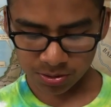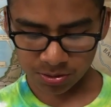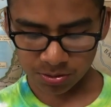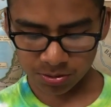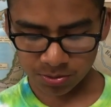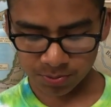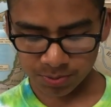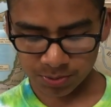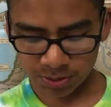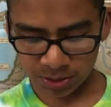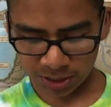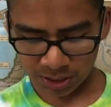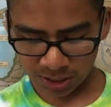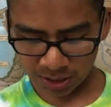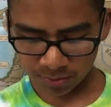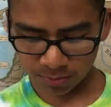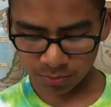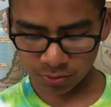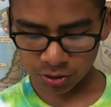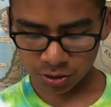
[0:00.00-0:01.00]
who
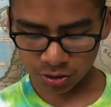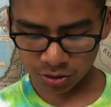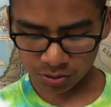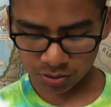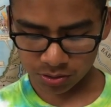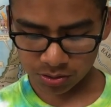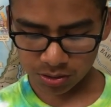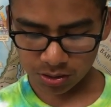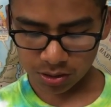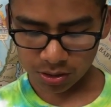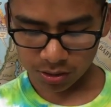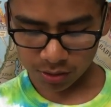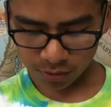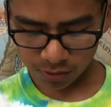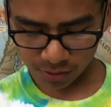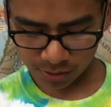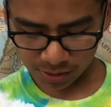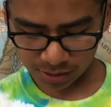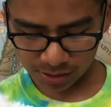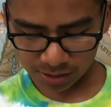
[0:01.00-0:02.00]
became Jews,
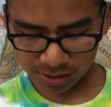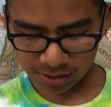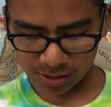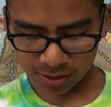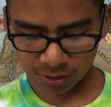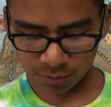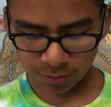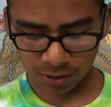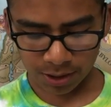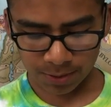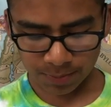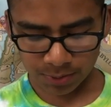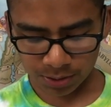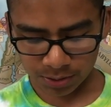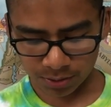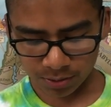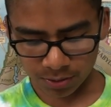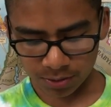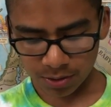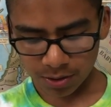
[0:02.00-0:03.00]
Crete and Arabia.